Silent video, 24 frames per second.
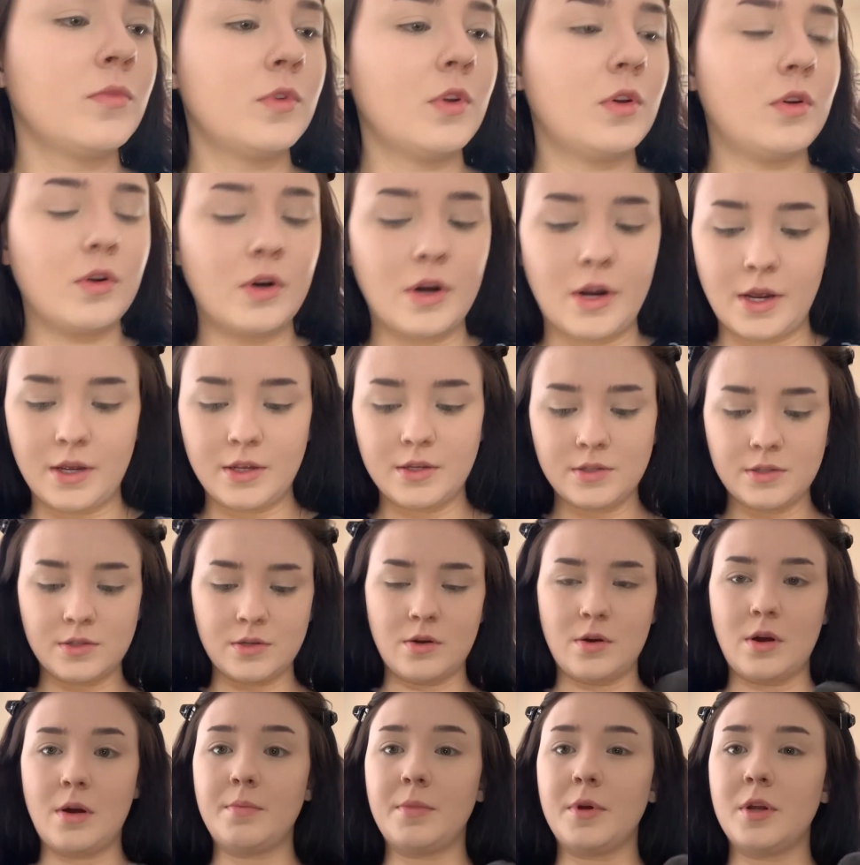Alright, so
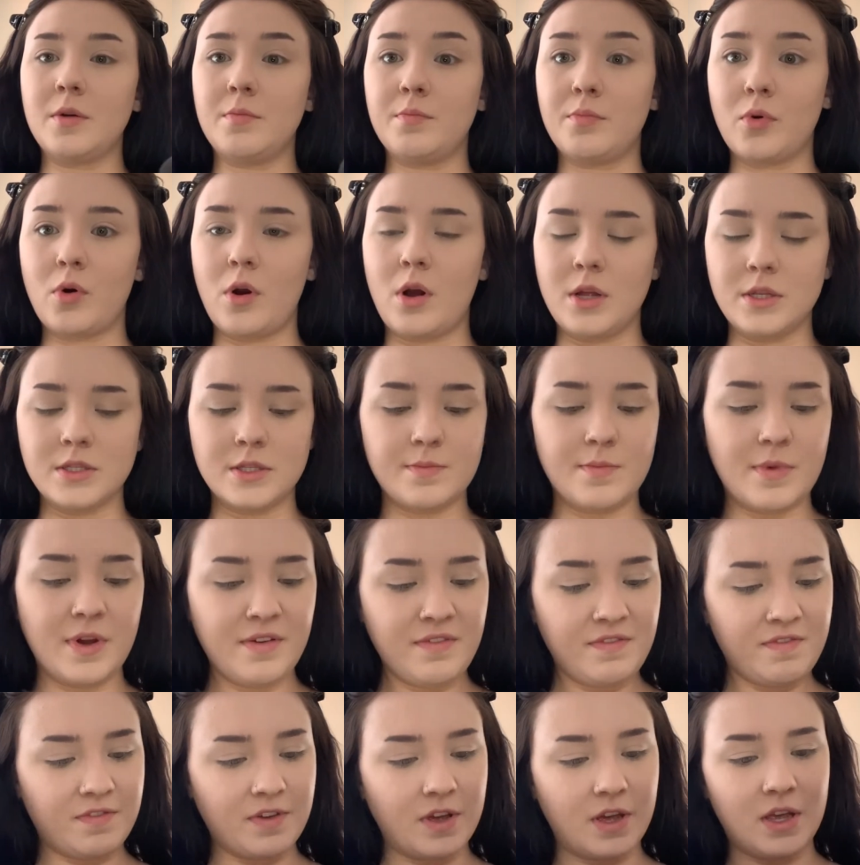I'm gonna bronze my
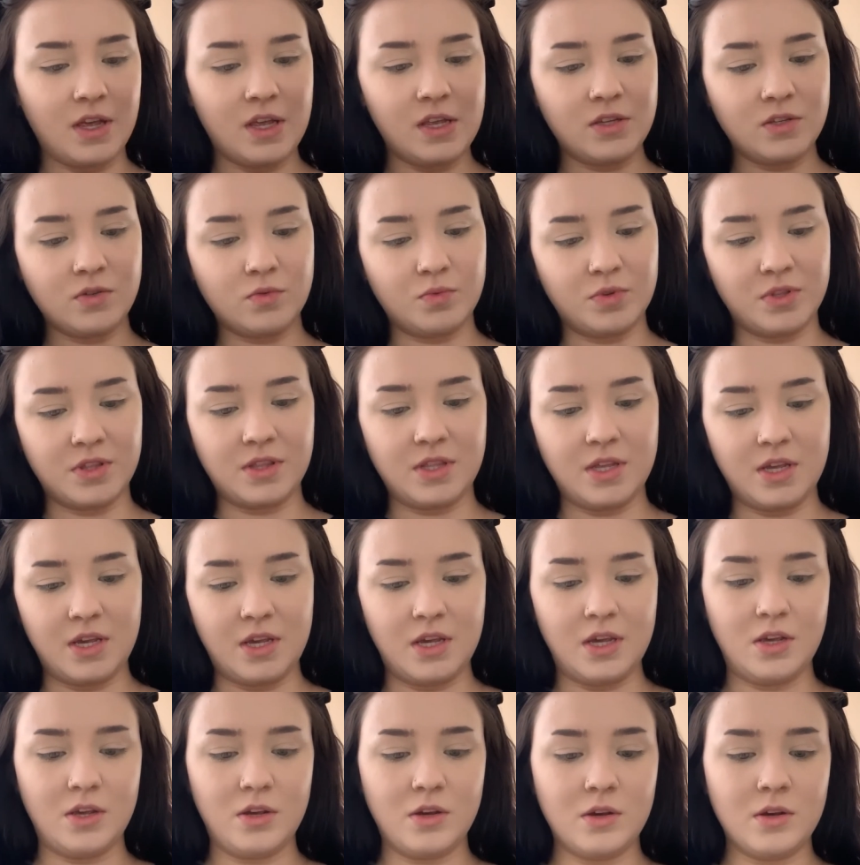face with
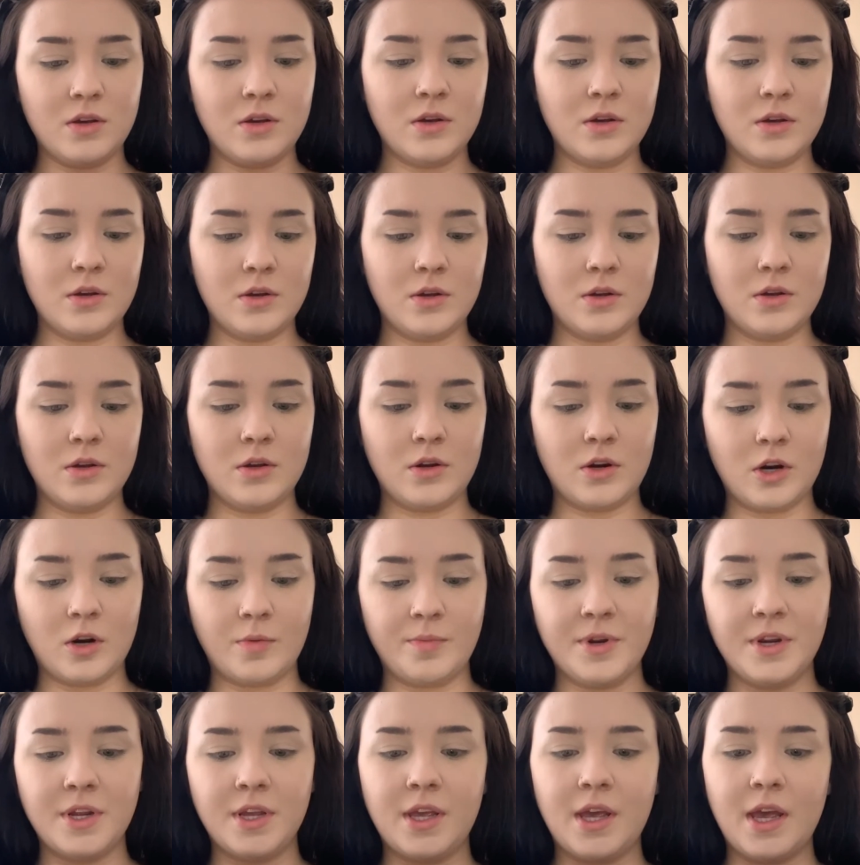the
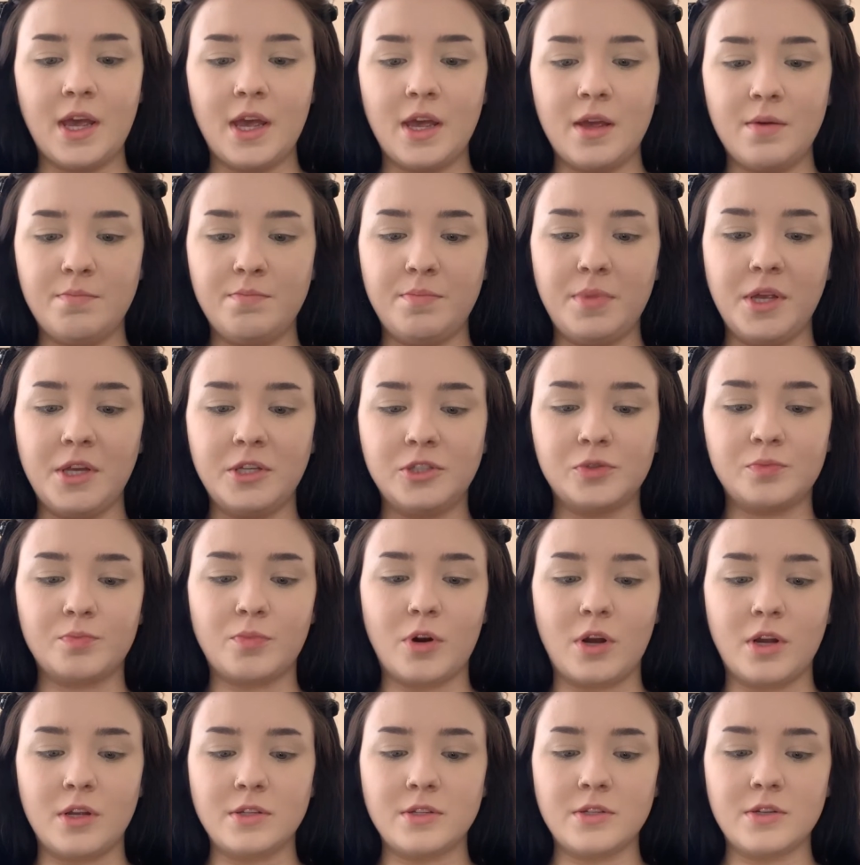Urban Decay Beach
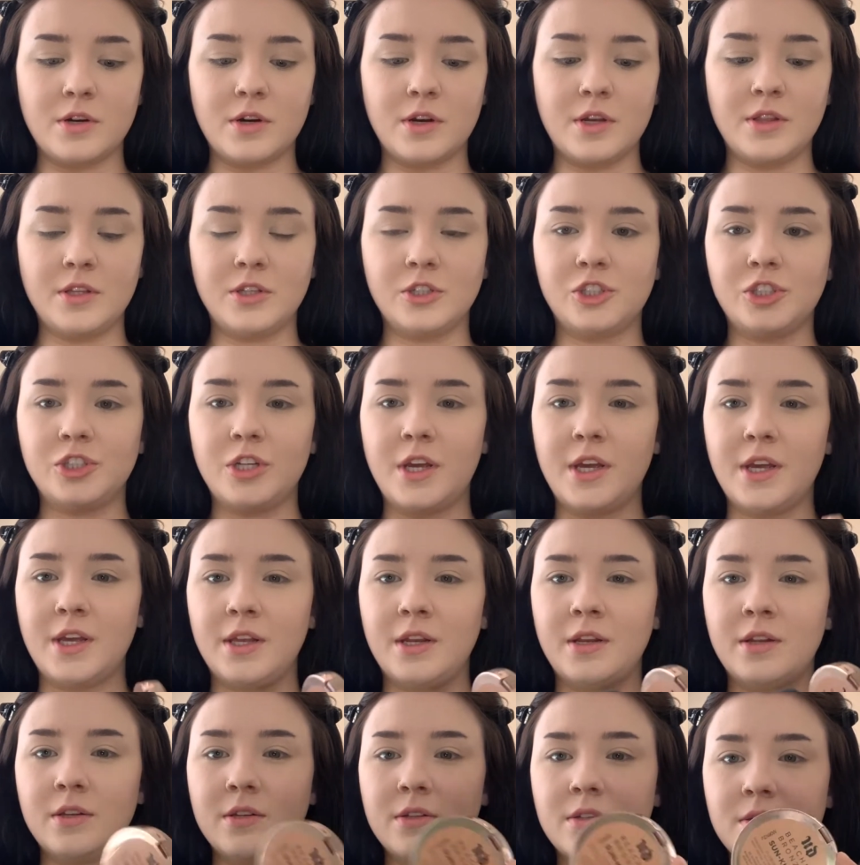Bronzer in the
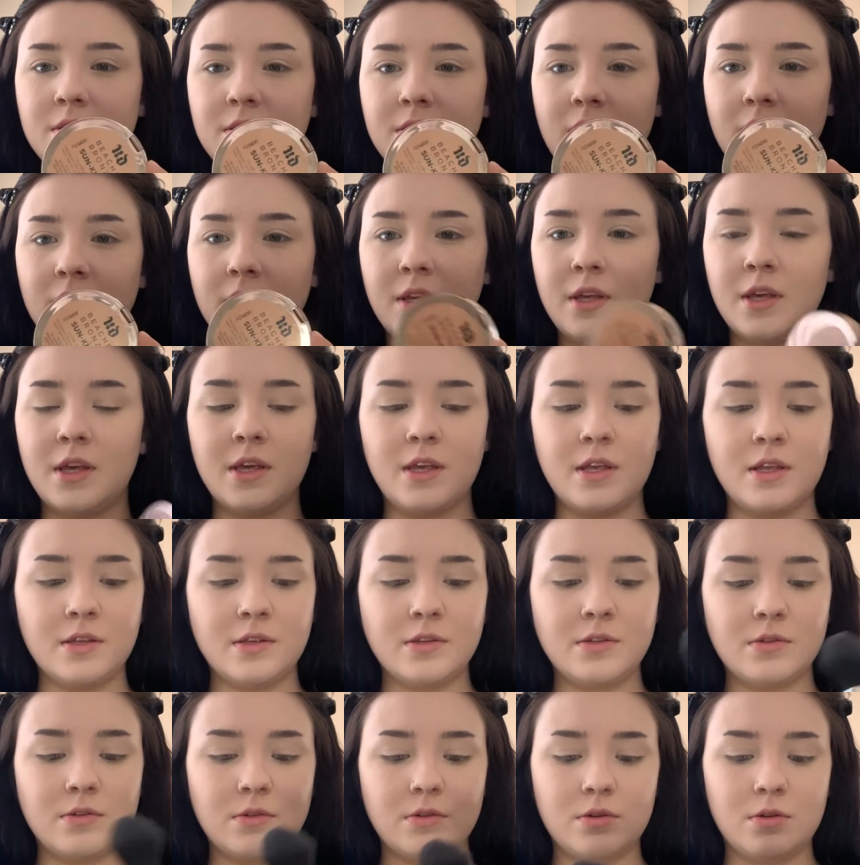shade
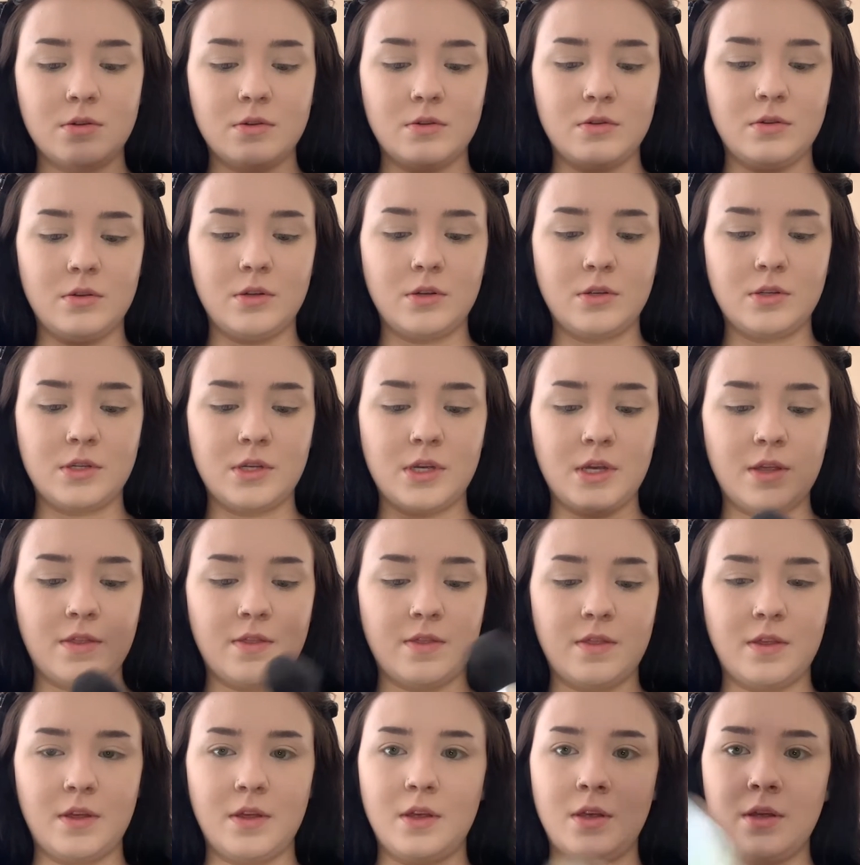Sunkissed. It looks like
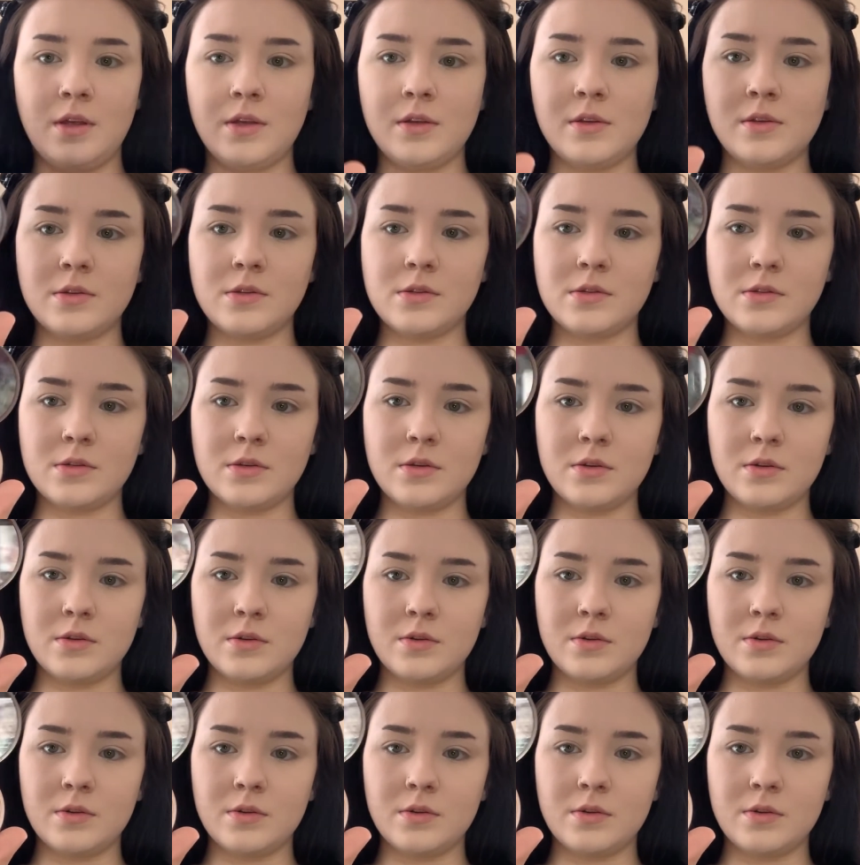this.